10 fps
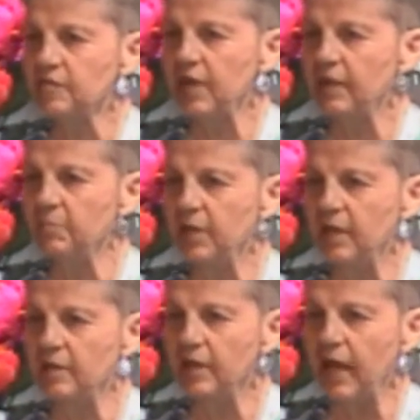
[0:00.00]
does that
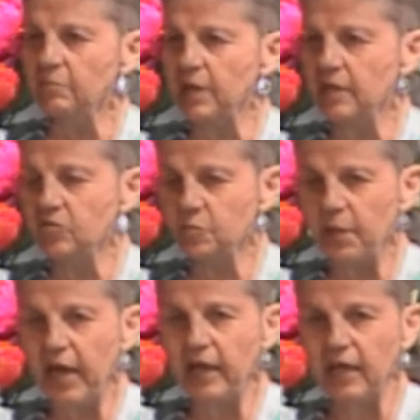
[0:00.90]
mean? That means
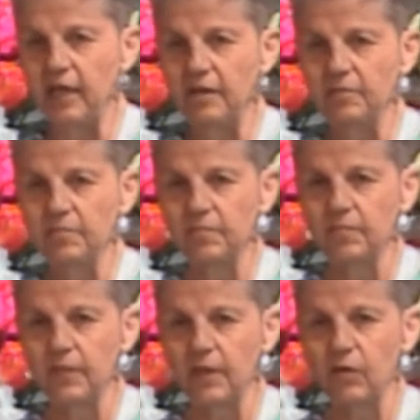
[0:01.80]
Peggy
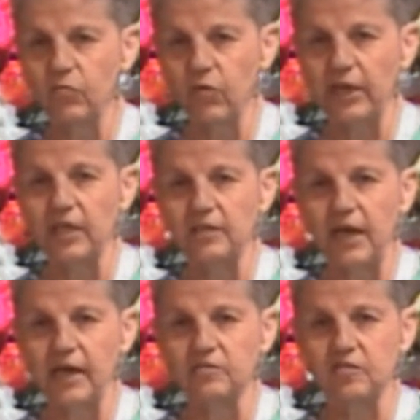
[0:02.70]

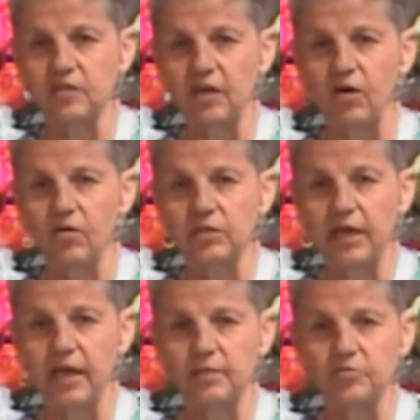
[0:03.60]
recognizes at all
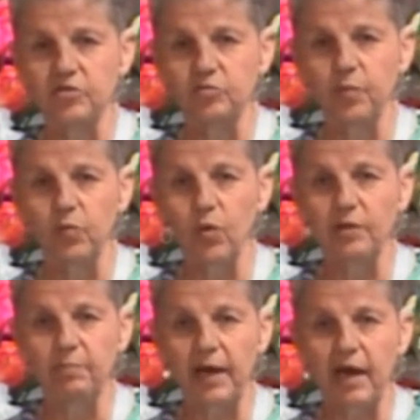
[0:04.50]
times there's but
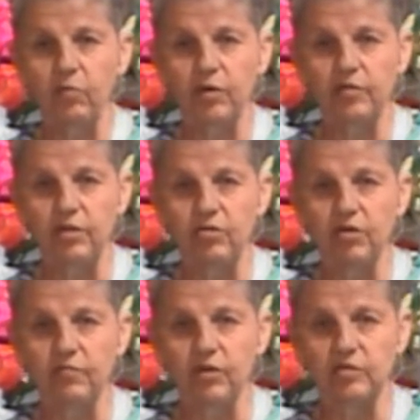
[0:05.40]
one power in the
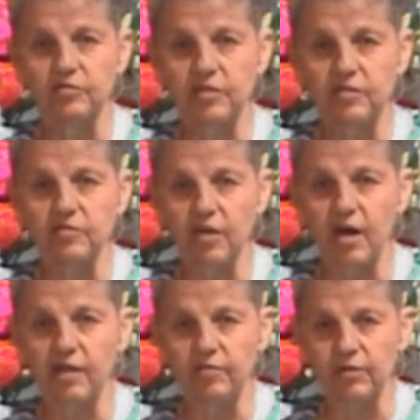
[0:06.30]
universe, and it's
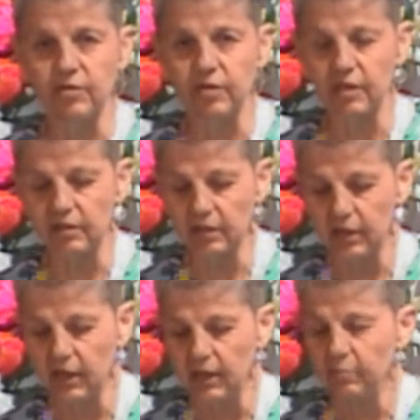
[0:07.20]
God the good.
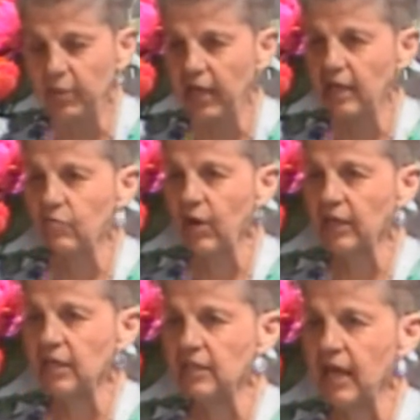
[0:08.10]
Peggy
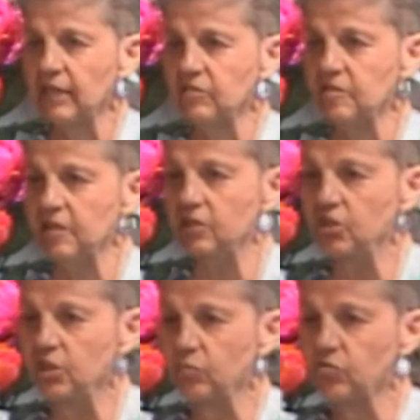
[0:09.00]
recognizes that
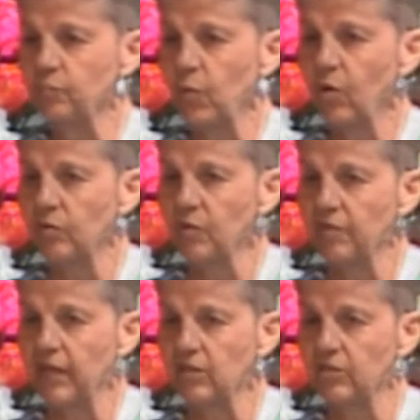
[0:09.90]
she was born
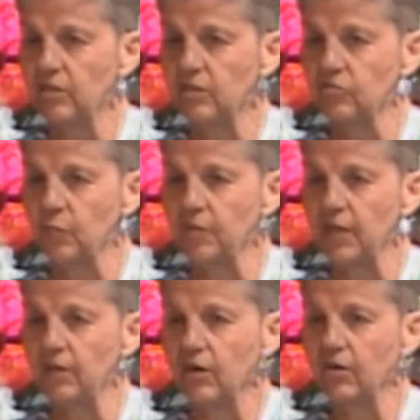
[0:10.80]
with that goodness
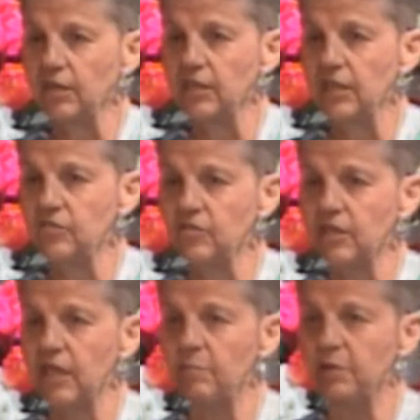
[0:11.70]
within her and needs
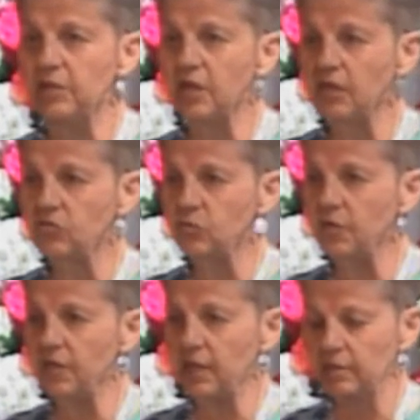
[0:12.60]
to keep in touch
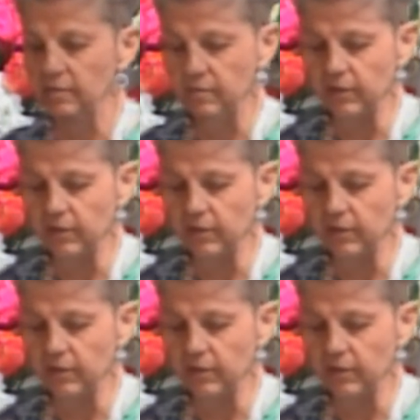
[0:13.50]
with it.